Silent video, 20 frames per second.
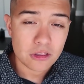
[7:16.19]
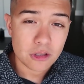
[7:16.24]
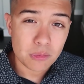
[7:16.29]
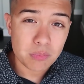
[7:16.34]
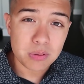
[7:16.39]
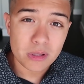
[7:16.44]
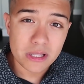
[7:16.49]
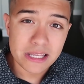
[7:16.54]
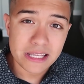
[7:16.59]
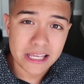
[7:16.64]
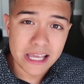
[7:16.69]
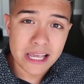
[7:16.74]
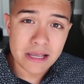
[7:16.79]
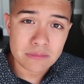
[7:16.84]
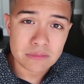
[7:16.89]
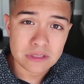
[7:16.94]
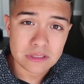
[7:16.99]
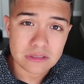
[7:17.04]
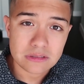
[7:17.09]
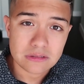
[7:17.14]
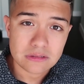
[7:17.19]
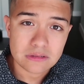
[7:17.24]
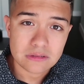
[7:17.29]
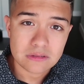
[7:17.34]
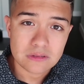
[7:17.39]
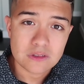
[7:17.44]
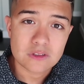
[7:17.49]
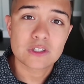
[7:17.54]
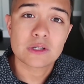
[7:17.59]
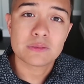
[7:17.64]
They're playing games.
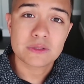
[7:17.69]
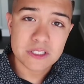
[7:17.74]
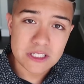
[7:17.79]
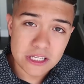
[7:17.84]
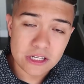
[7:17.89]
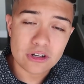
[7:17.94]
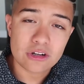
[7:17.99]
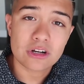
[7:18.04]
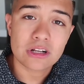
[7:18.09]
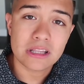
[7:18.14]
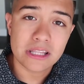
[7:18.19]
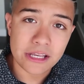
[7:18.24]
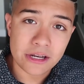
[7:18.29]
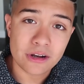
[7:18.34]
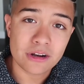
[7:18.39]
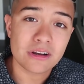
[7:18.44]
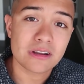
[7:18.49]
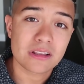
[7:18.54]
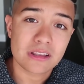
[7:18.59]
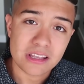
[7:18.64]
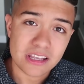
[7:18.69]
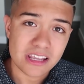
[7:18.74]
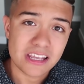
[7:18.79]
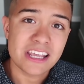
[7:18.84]
Some sneaker cleaner,